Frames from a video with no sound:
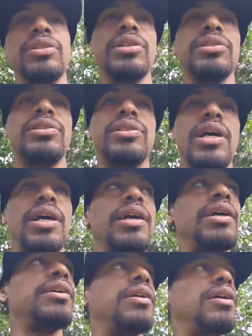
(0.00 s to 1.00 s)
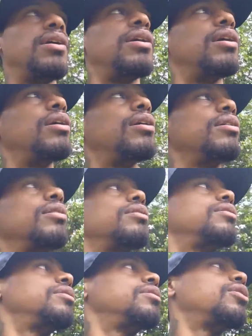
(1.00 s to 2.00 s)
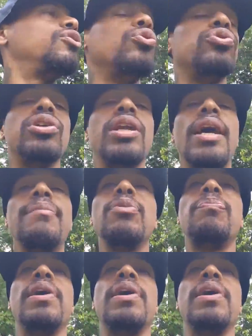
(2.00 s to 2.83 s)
gonna say the username you